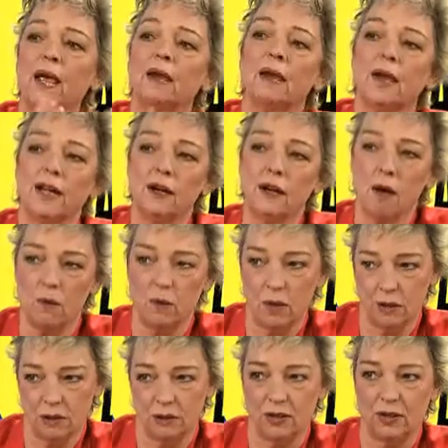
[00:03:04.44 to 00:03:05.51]
Now, in our
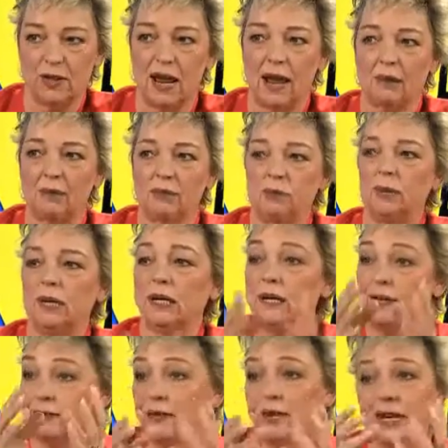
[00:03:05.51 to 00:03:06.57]
world today, we're
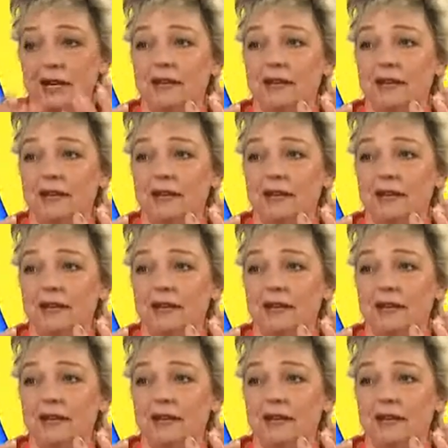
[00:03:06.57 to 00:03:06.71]
living